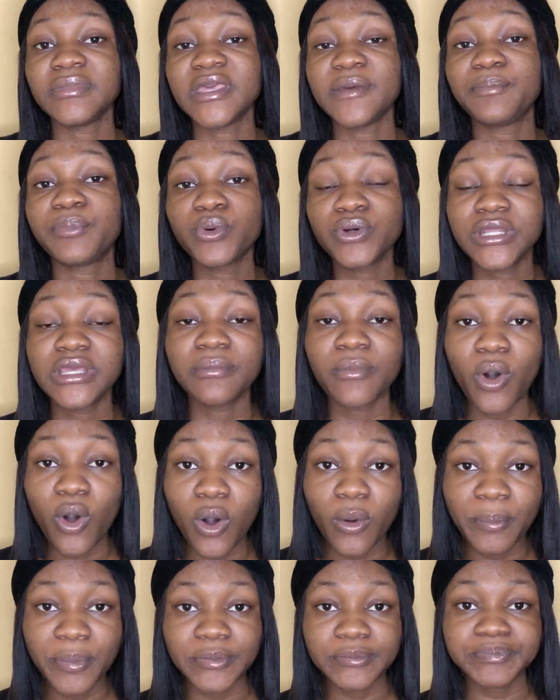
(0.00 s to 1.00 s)
he put him
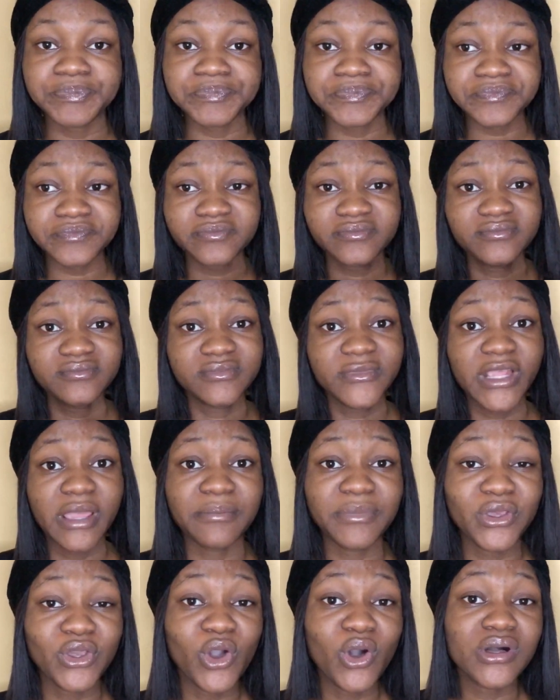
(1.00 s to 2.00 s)
up
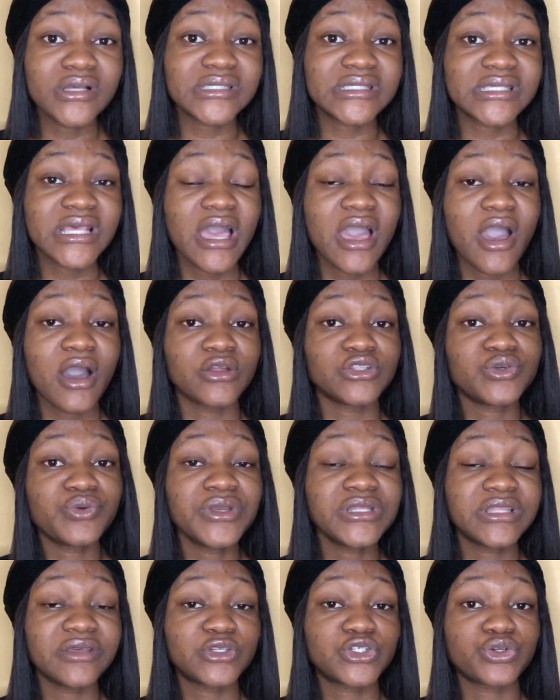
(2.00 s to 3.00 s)
because
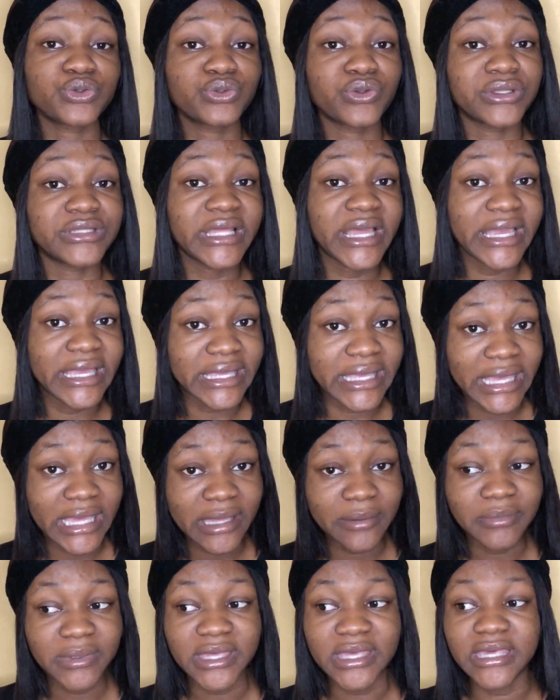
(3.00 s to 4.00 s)
during the Truth or Dare
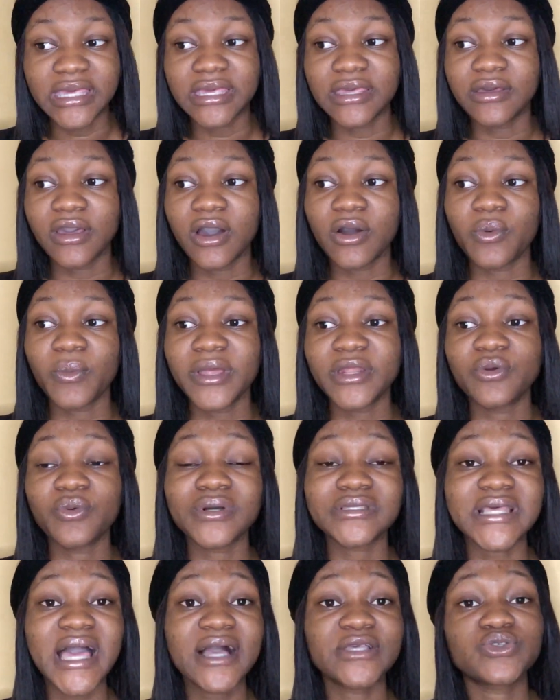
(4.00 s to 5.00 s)
game, when he
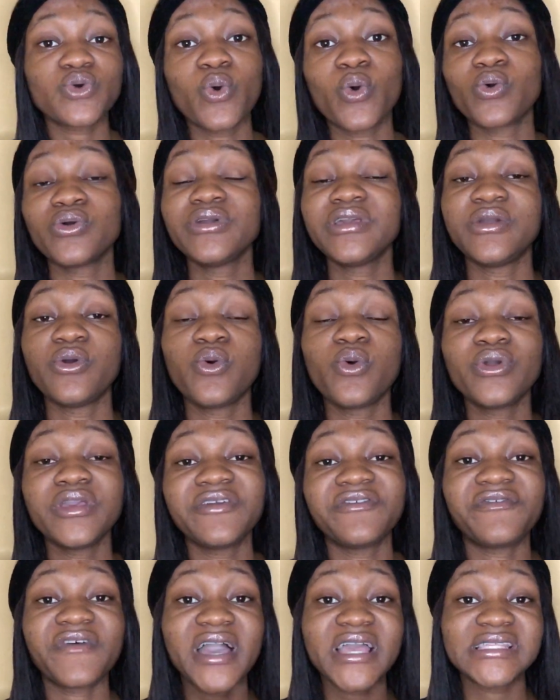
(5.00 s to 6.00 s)
was asked who he
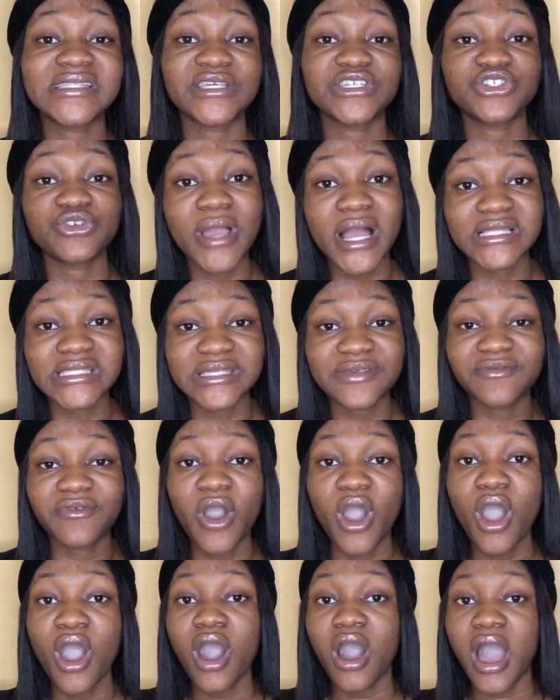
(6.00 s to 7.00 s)
finds attractive,
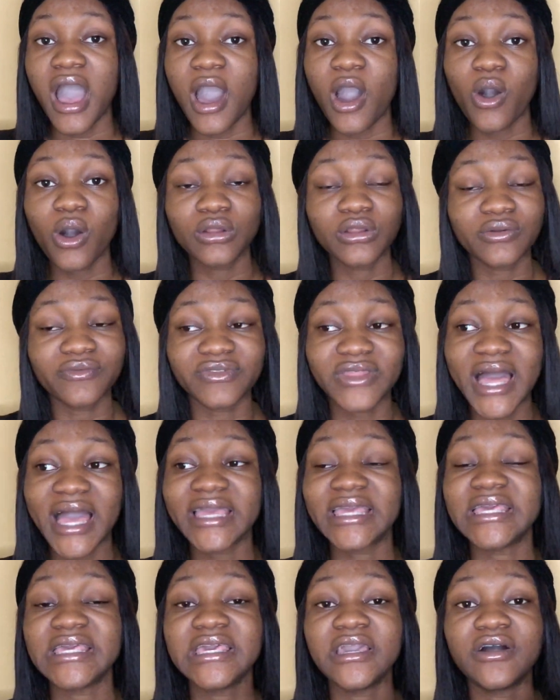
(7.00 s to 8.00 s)
all of
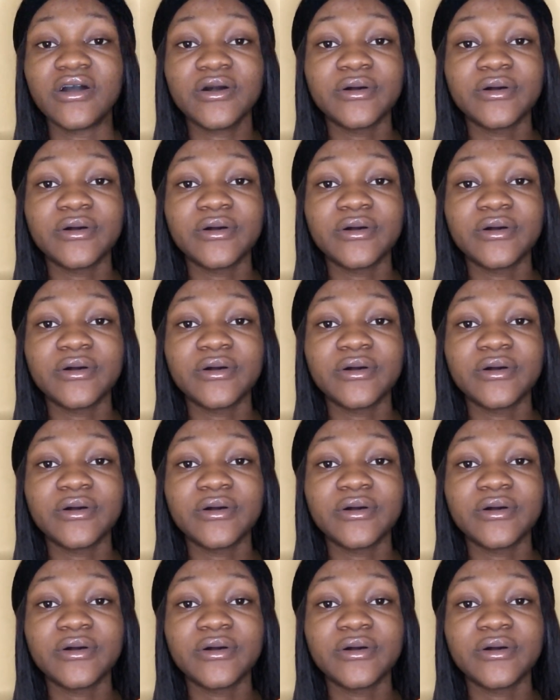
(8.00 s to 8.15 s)
that, he